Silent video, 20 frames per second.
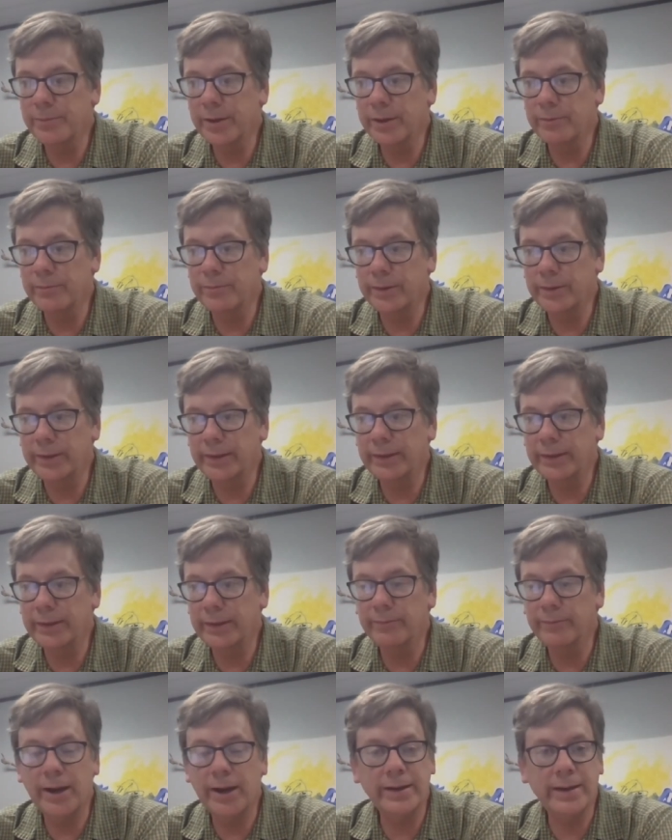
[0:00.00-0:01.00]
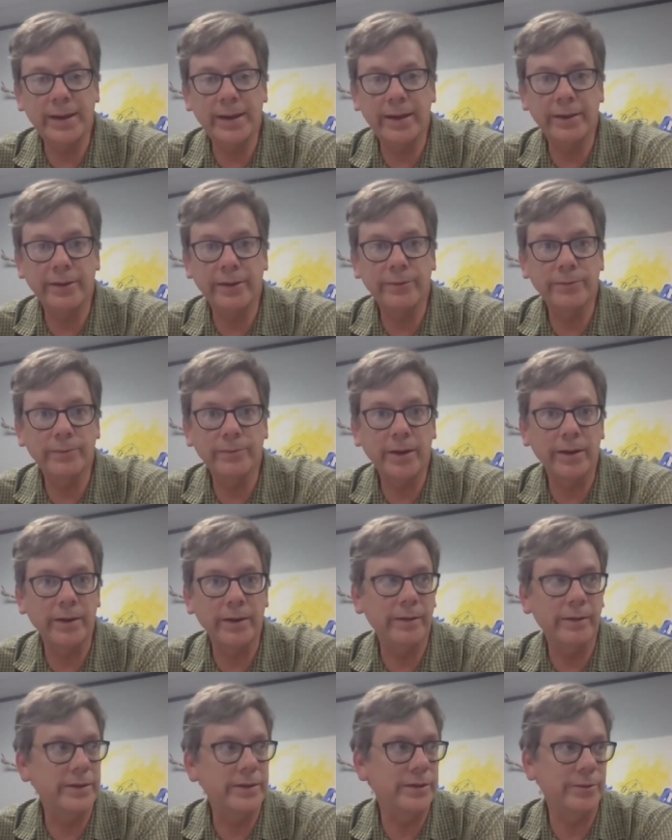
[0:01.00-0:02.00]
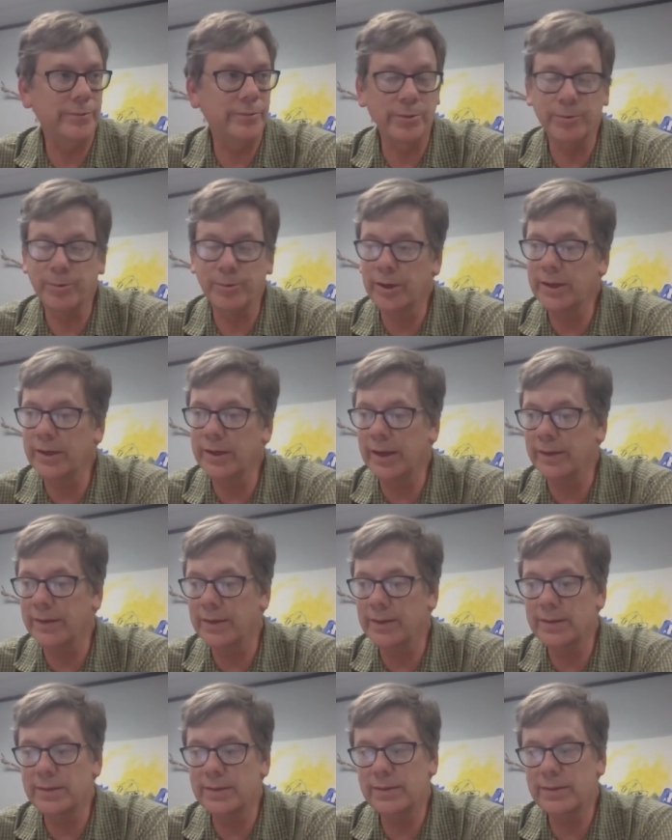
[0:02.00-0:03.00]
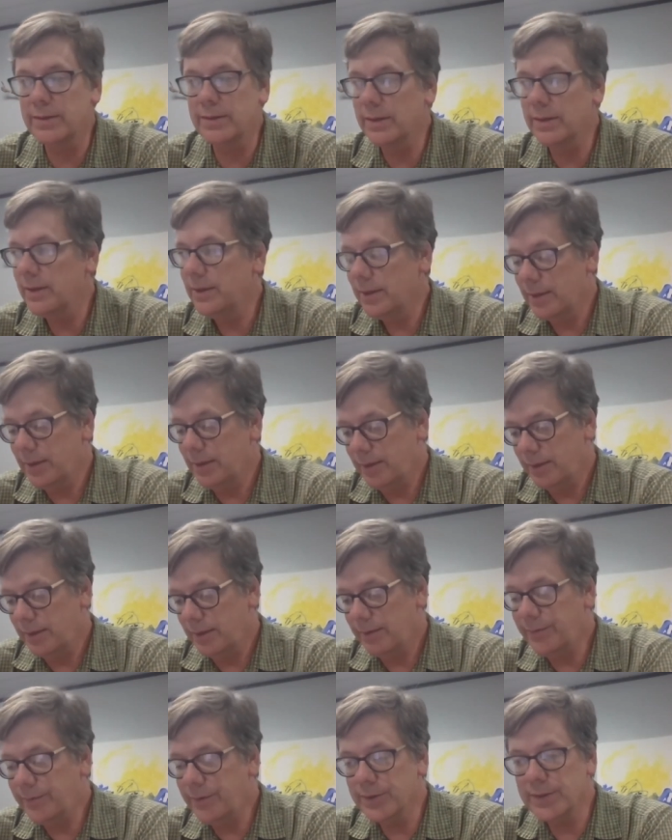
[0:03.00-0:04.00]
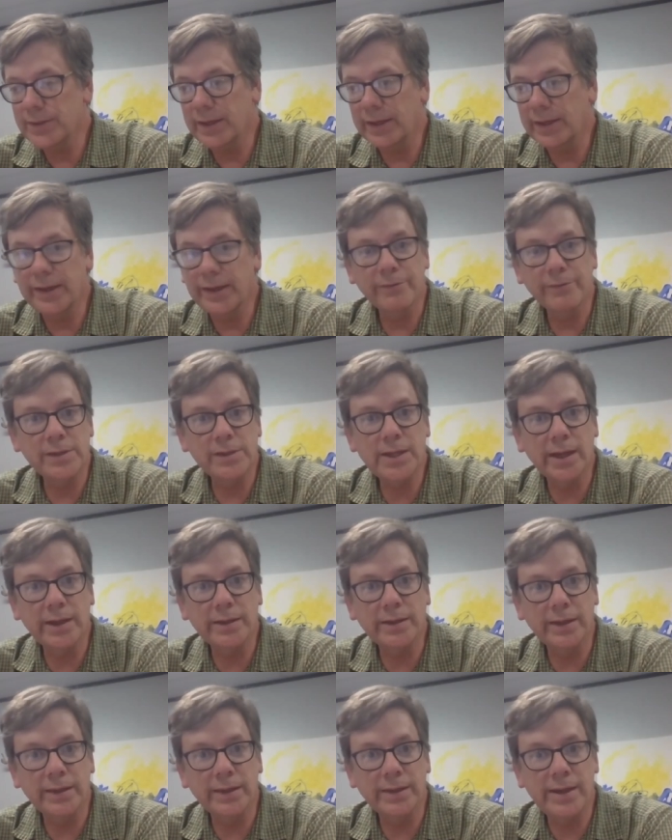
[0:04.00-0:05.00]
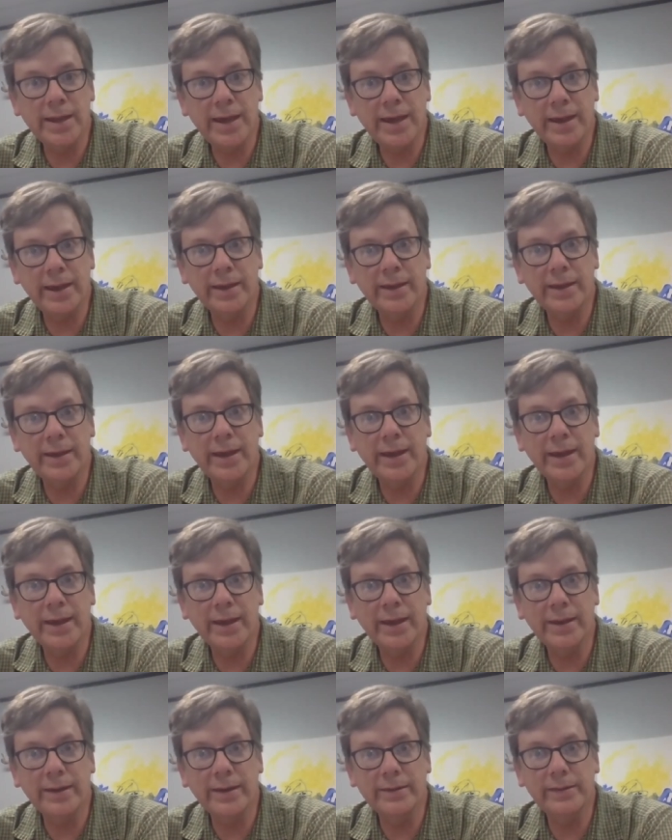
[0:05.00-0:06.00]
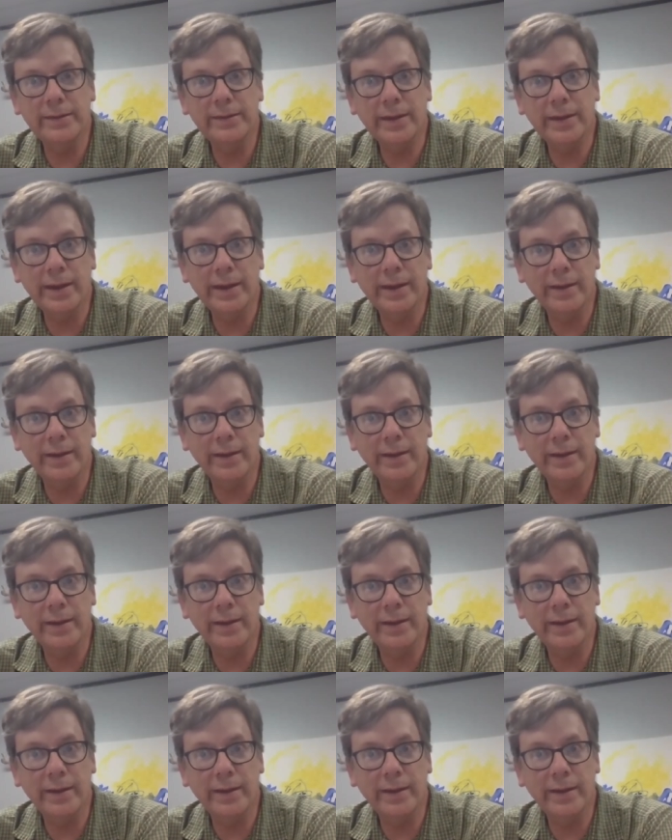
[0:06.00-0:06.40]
But we right now are you know we're working on this feels like every second of the day and um,